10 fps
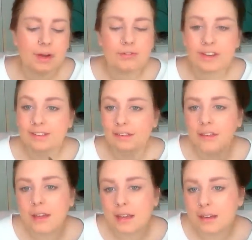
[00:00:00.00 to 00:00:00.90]
But
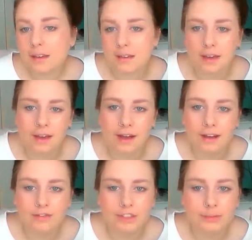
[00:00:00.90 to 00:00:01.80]
recently, yeah,
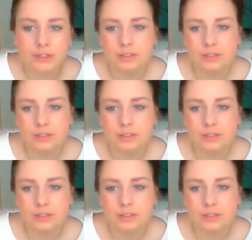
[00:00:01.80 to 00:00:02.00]
I've just been